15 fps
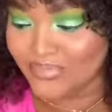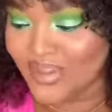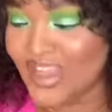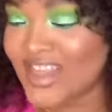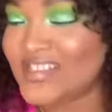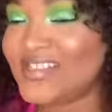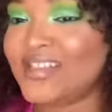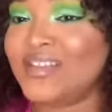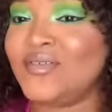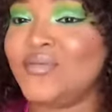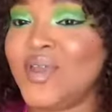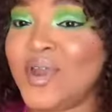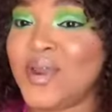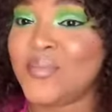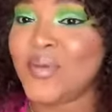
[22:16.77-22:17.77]
It's at the
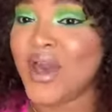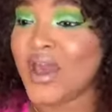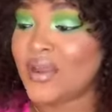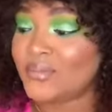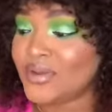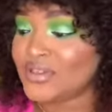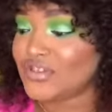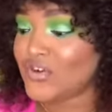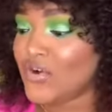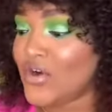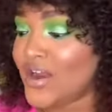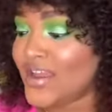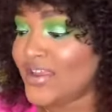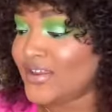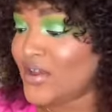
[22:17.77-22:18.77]
very bottom of drawer
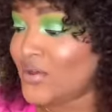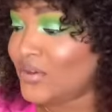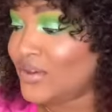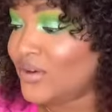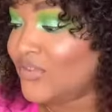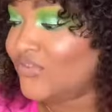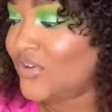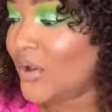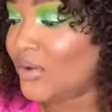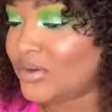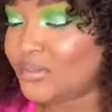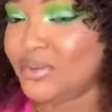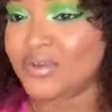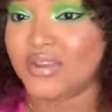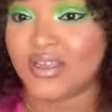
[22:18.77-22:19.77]
in your little
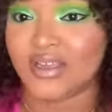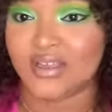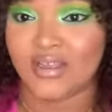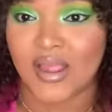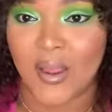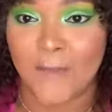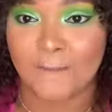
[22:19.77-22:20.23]
foldable thing.